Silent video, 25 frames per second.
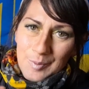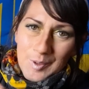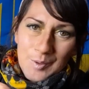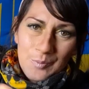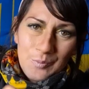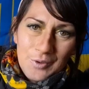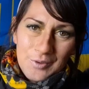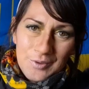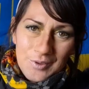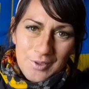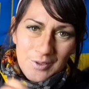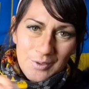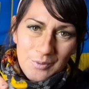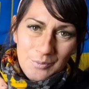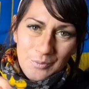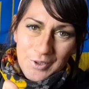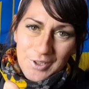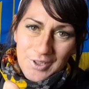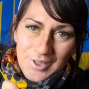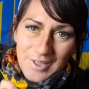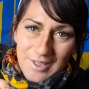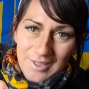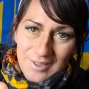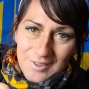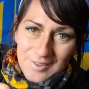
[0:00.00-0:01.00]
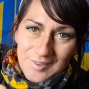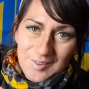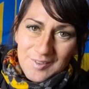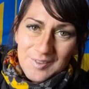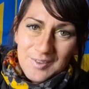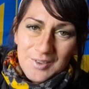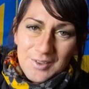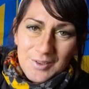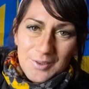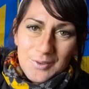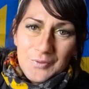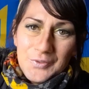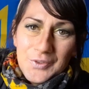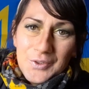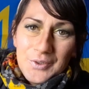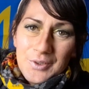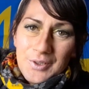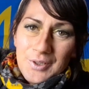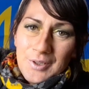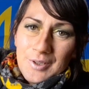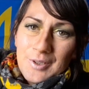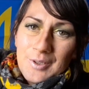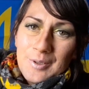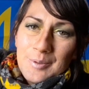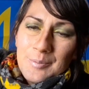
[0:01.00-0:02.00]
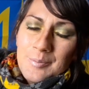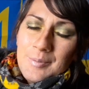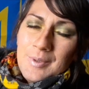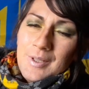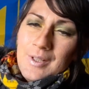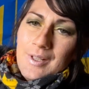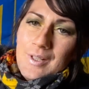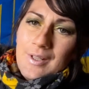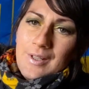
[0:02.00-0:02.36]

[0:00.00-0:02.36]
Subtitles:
it will not work outside of your home.